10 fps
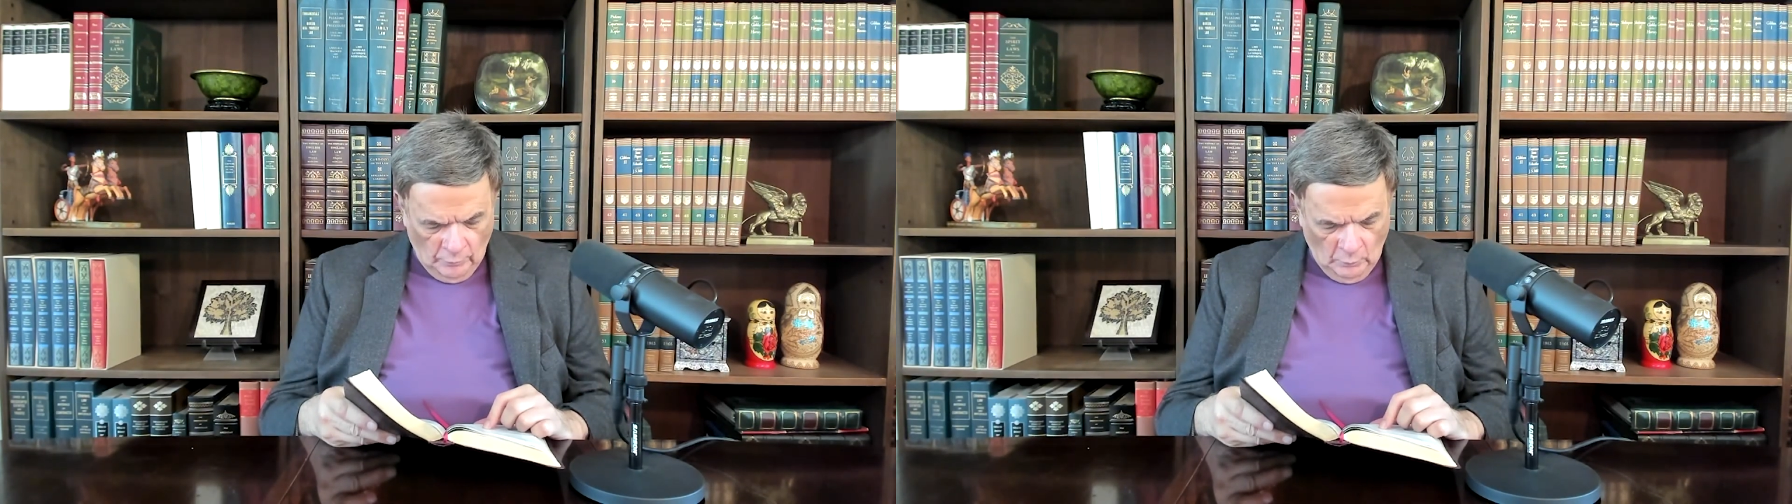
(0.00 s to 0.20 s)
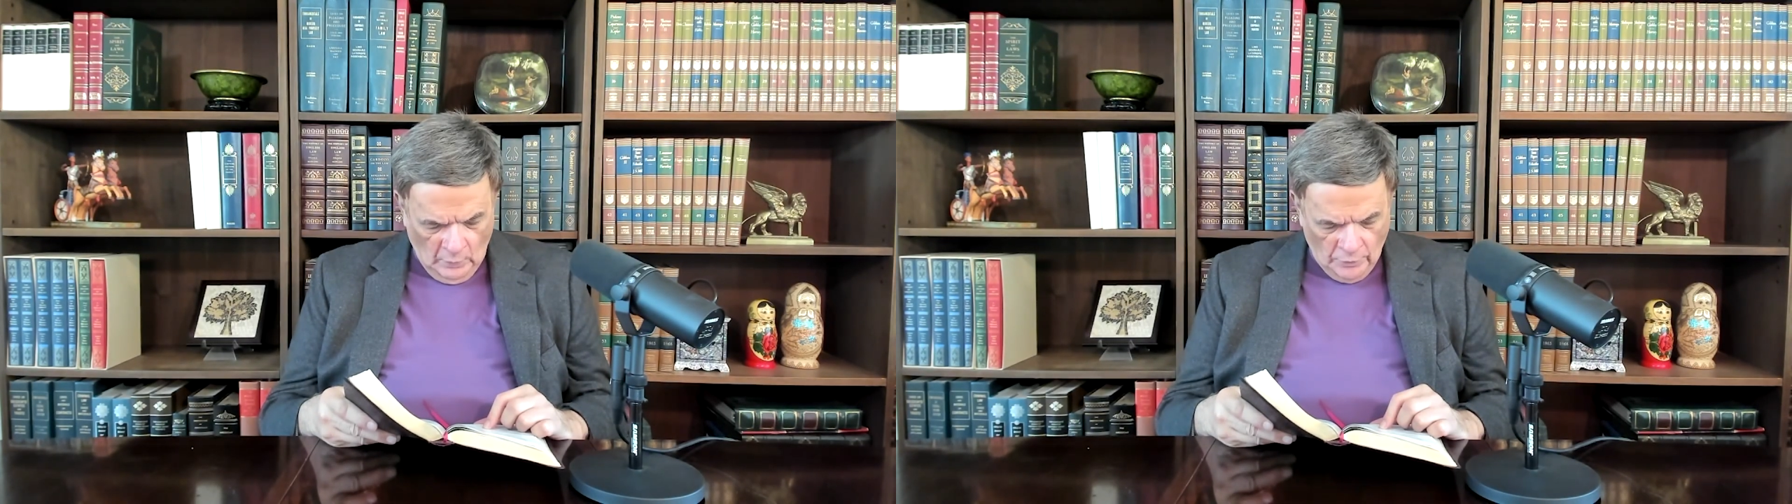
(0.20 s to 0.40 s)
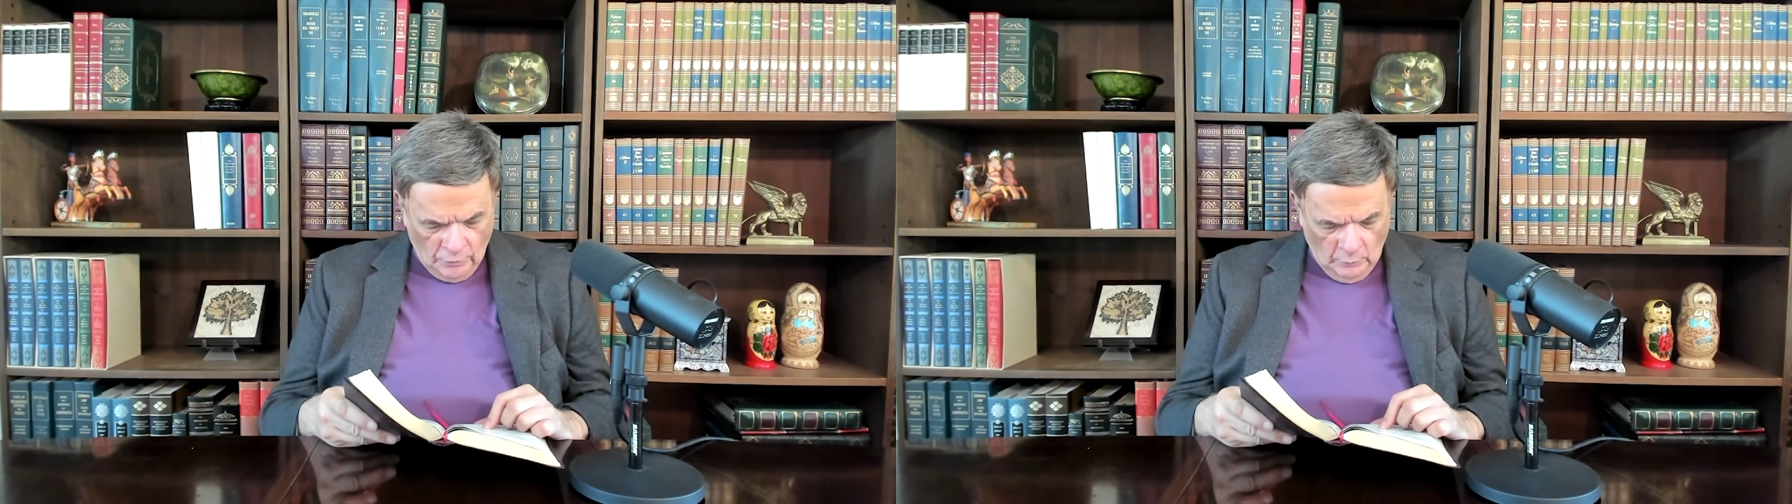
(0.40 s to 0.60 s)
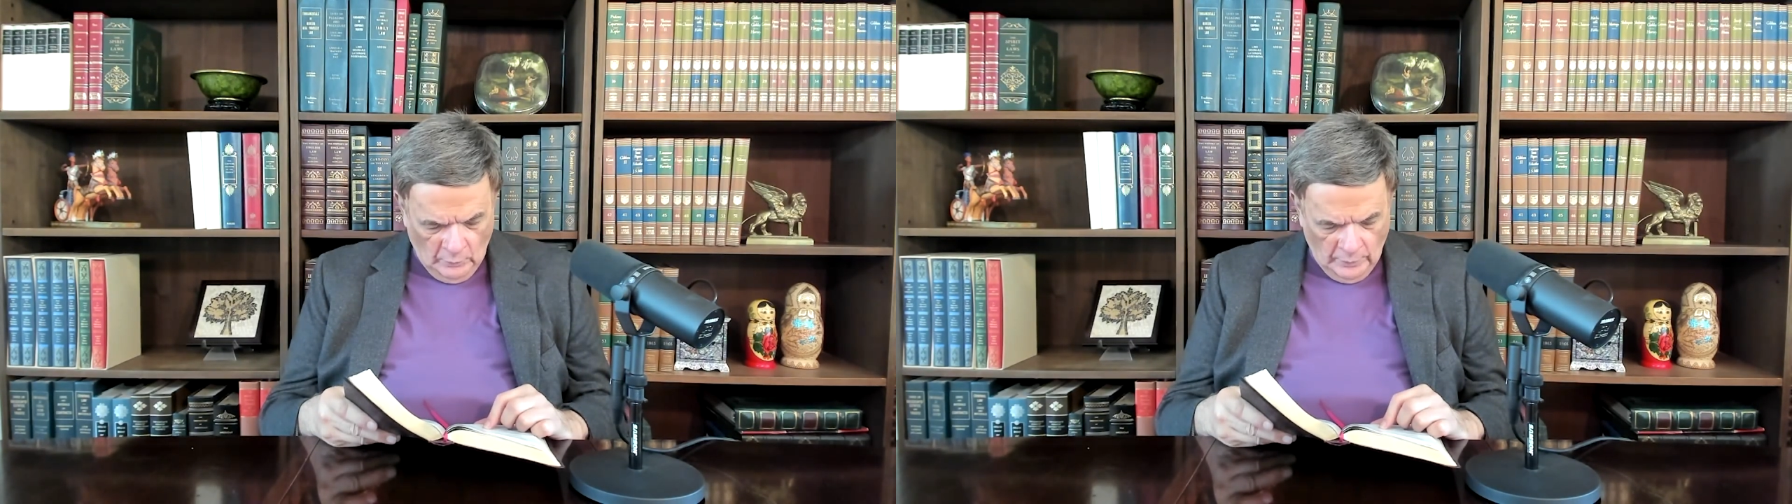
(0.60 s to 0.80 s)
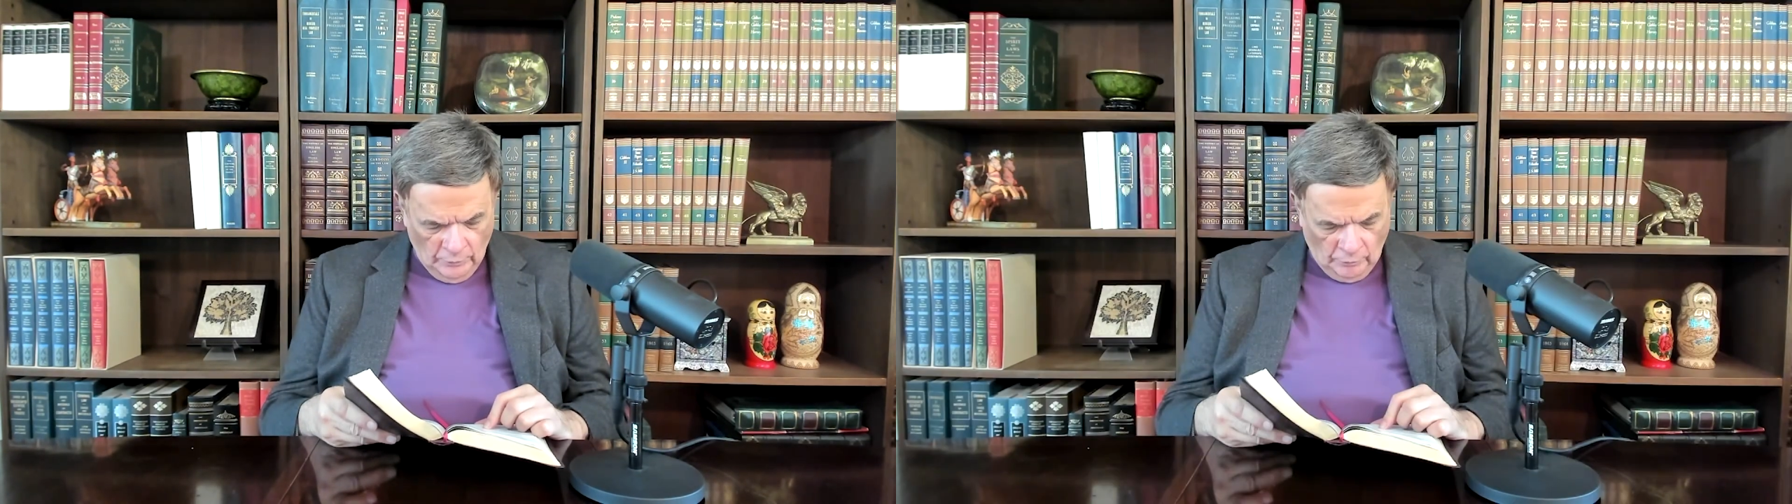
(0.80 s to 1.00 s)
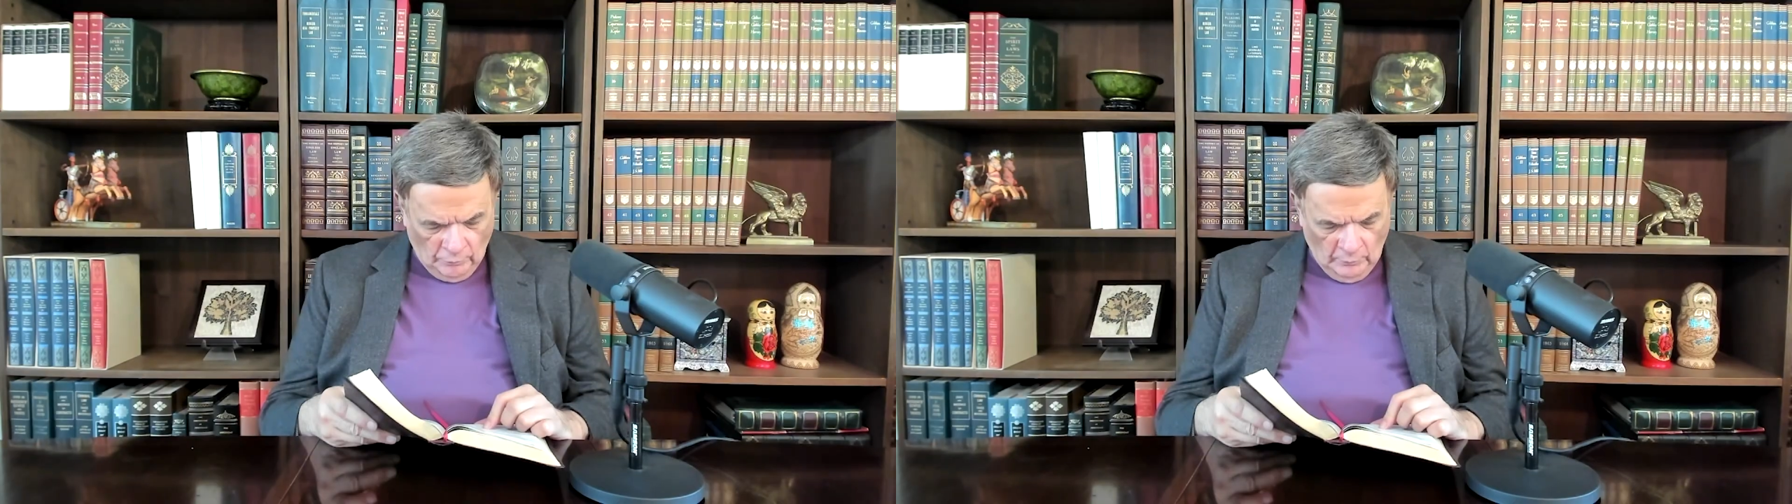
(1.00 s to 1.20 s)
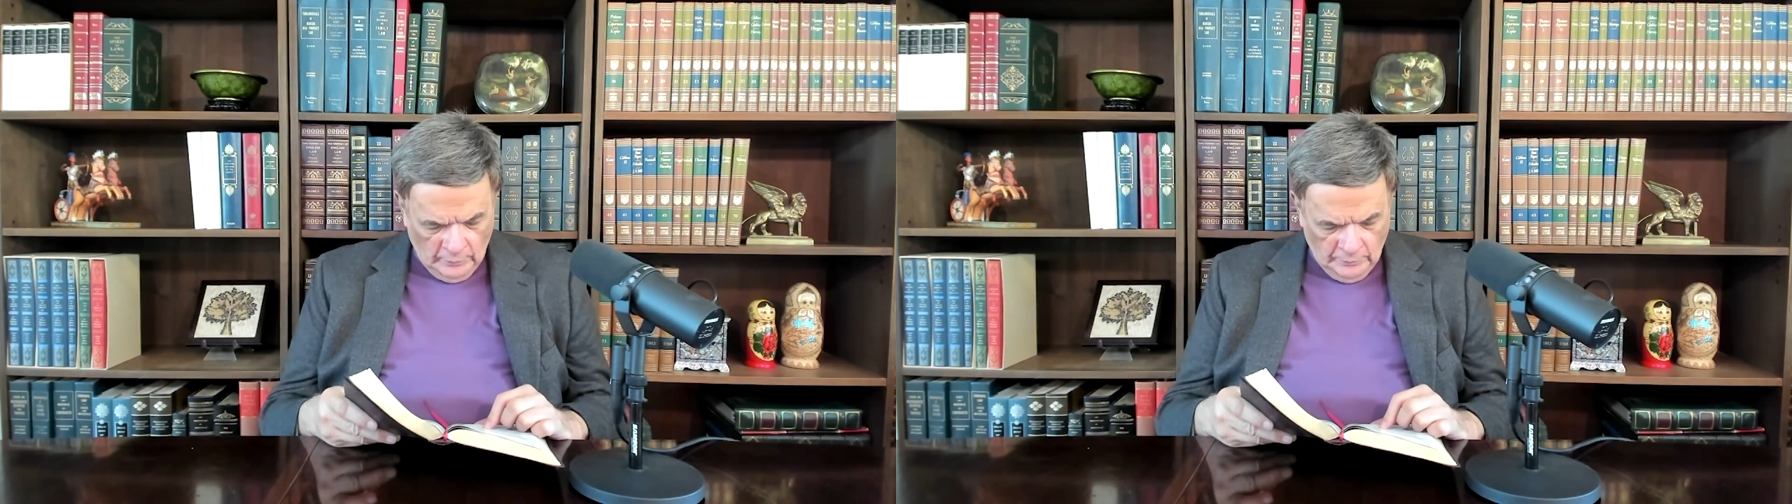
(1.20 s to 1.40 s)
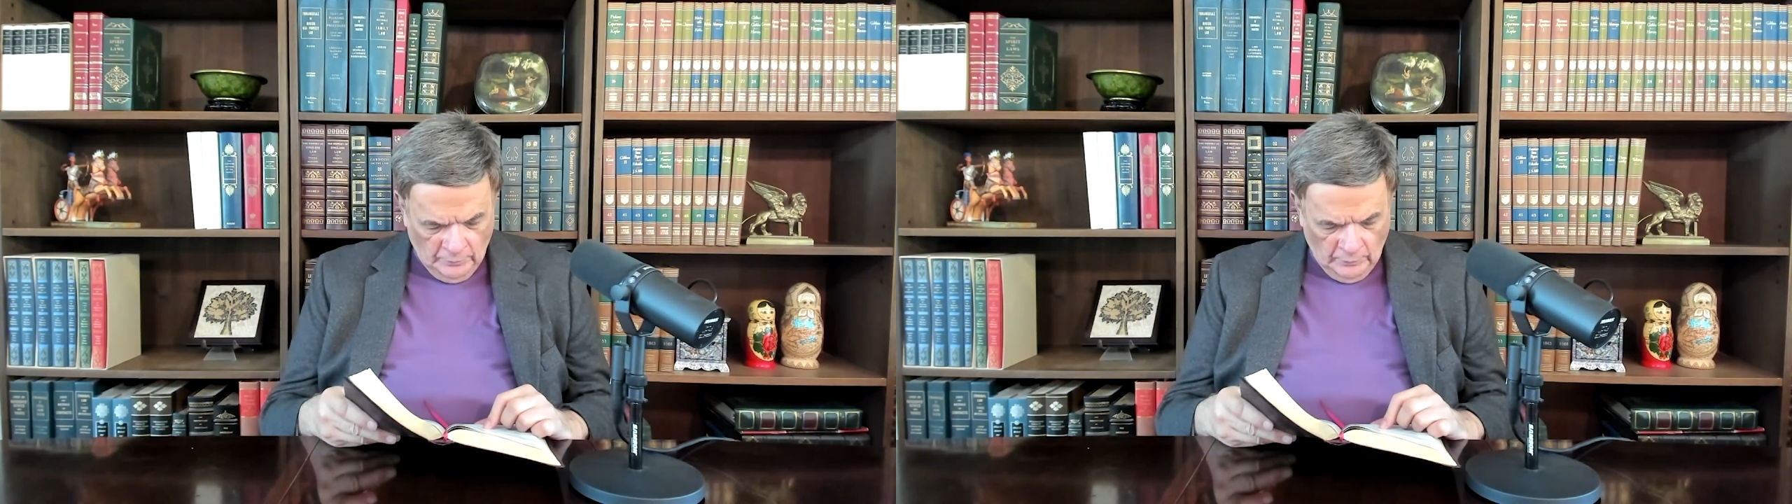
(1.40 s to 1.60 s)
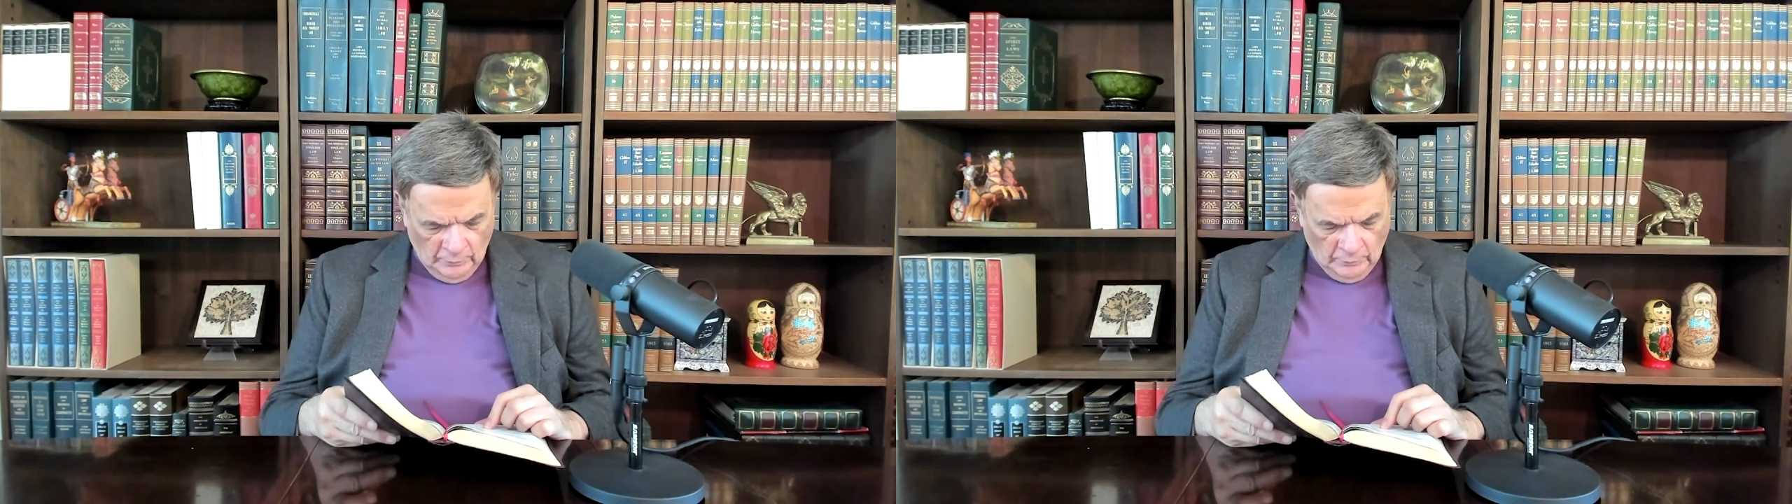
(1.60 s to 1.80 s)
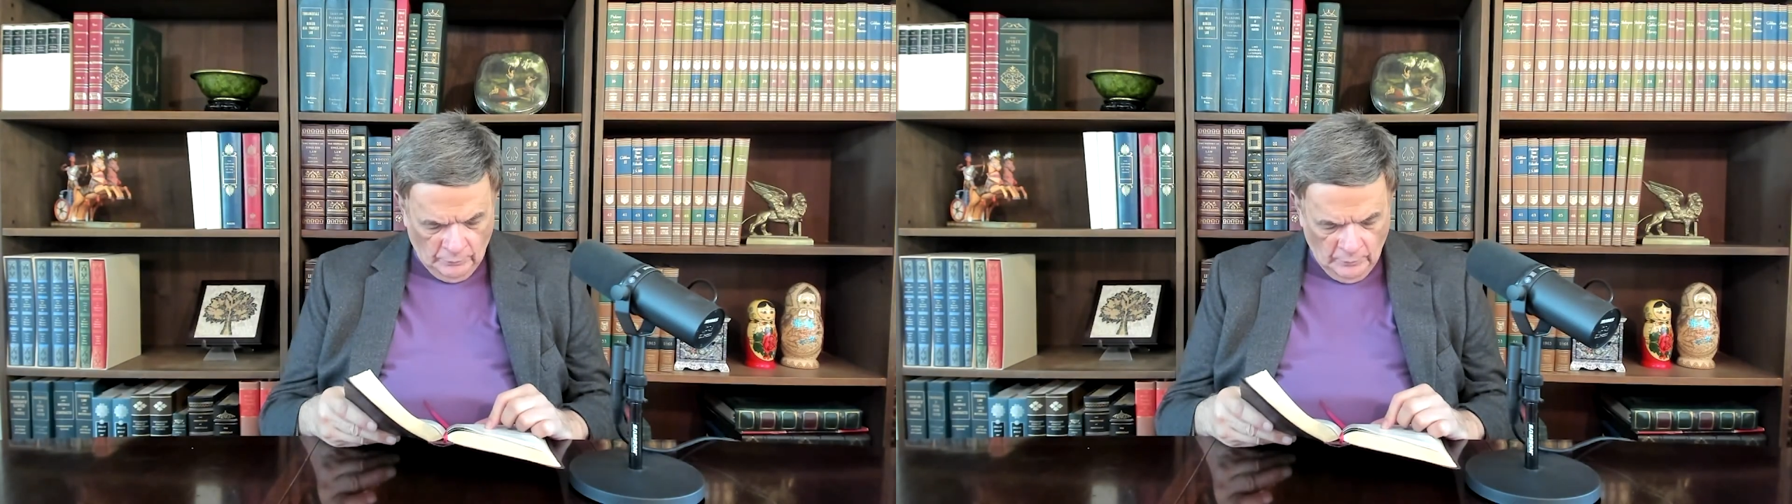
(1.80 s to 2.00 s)
wash away the soil of the
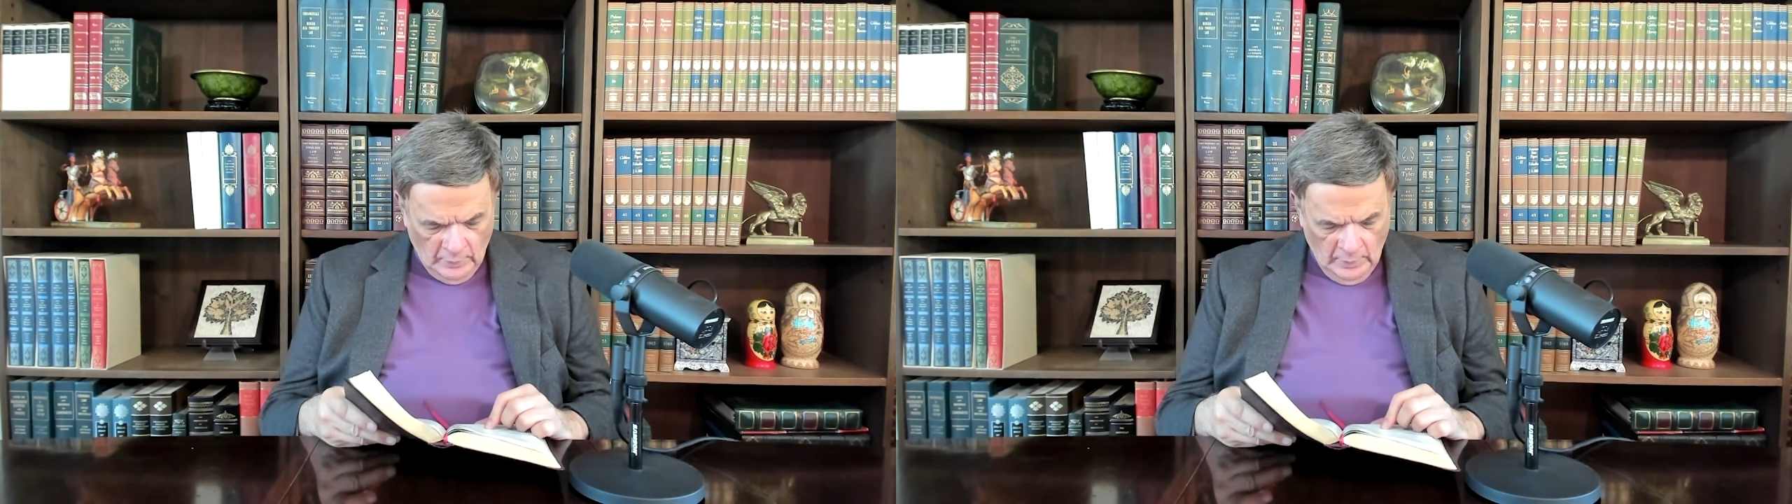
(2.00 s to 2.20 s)
earth,